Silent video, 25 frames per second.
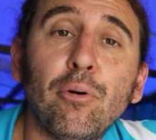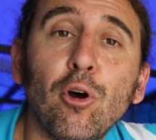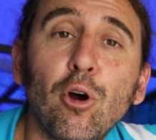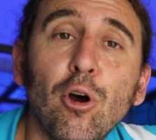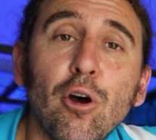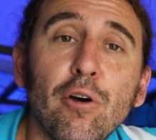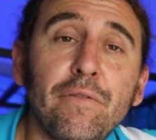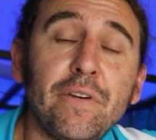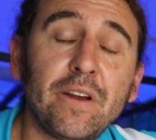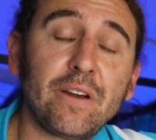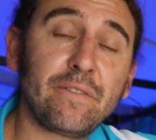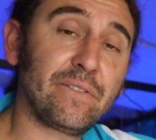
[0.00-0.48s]

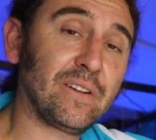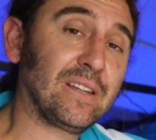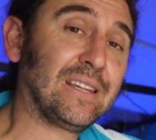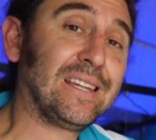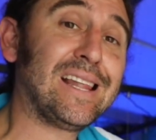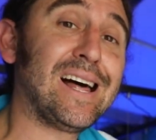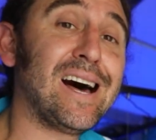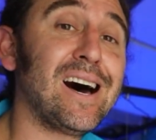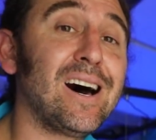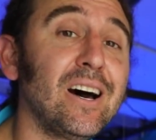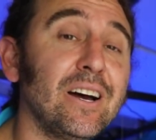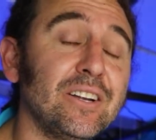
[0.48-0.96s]
perfect for
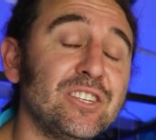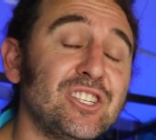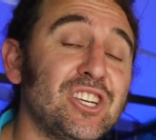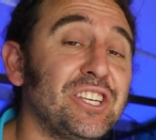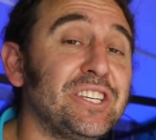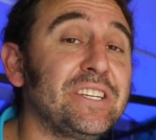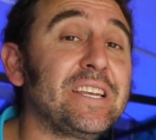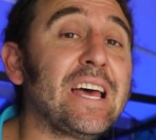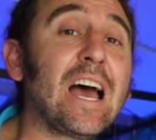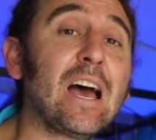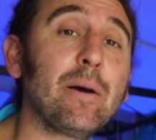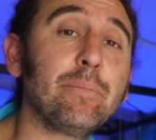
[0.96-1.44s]
large
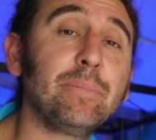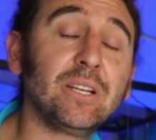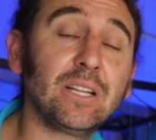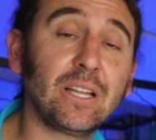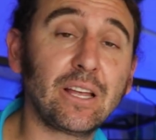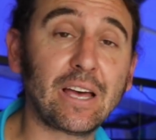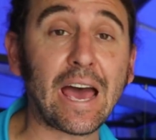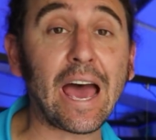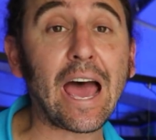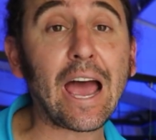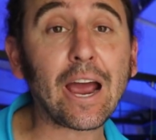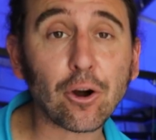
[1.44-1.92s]

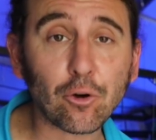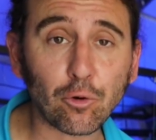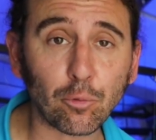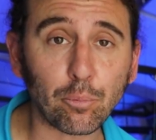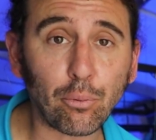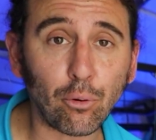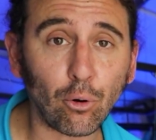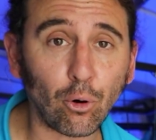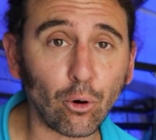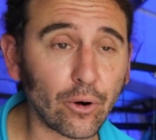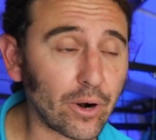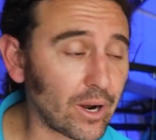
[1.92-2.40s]
tabular
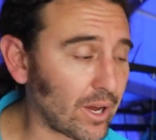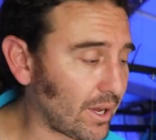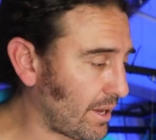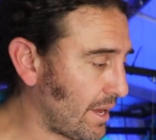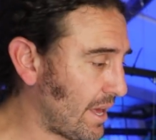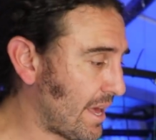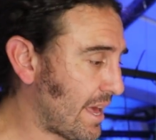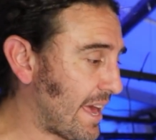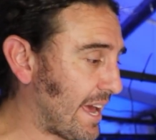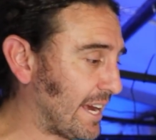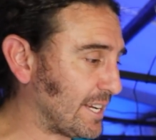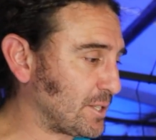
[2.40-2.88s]
aquapora
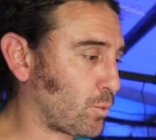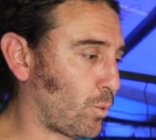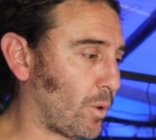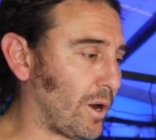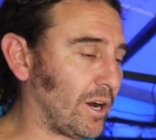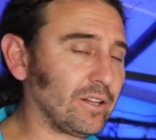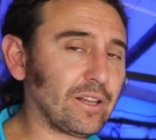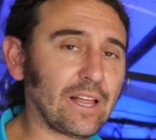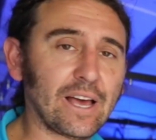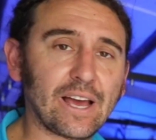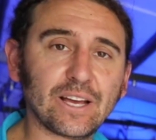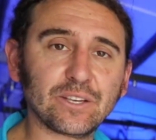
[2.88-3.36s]
as
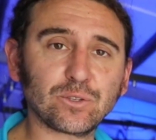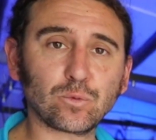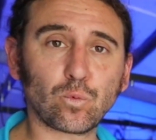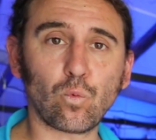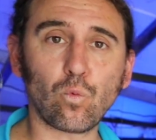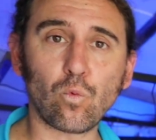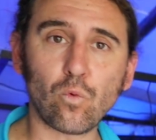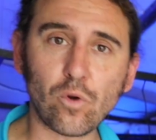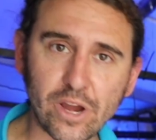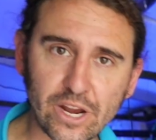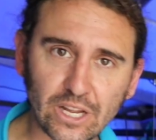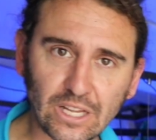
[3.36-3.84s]
well as
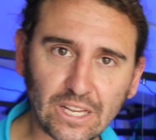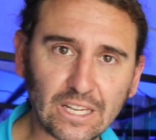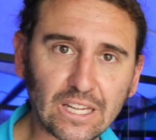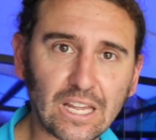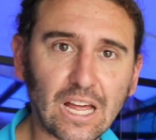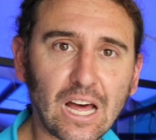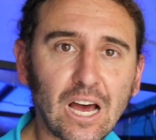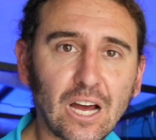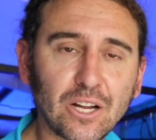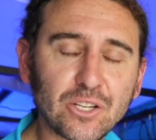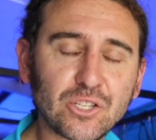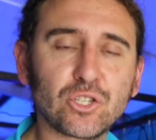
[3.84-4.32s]
really
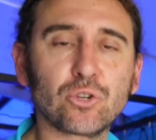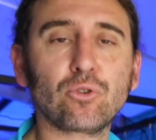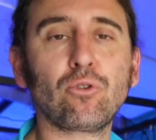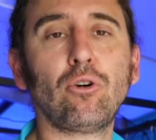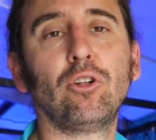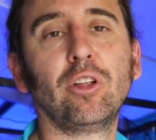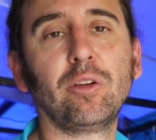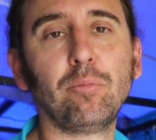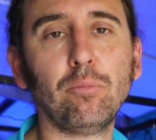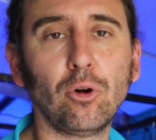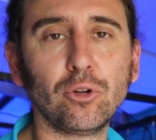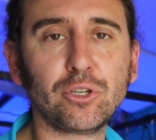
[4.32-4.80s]
large
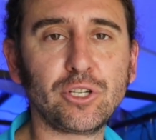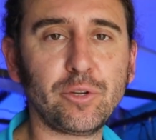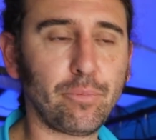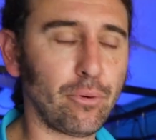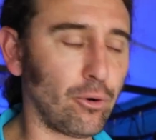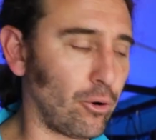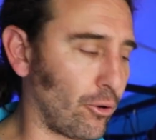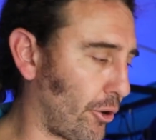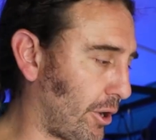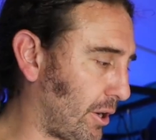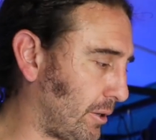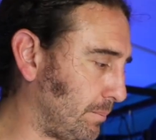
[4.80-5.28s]
scrolling
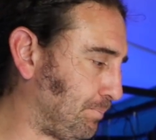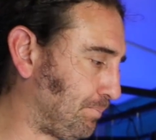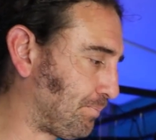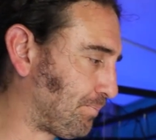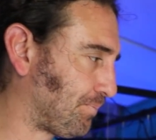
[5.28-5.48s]
multipora.